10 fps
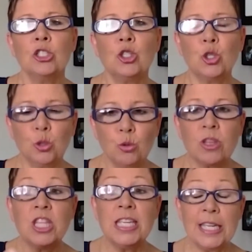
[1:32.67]
to
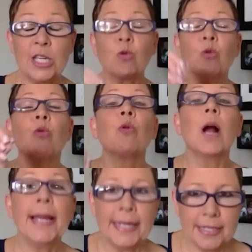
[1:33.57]
the
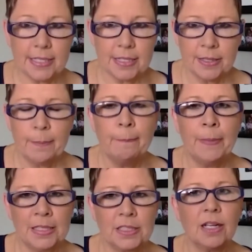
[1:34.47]
right
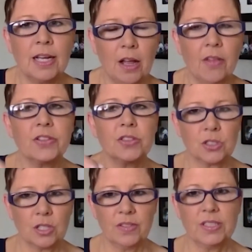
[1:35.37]
mental health
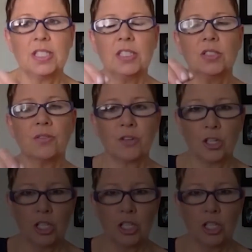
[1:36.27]
services for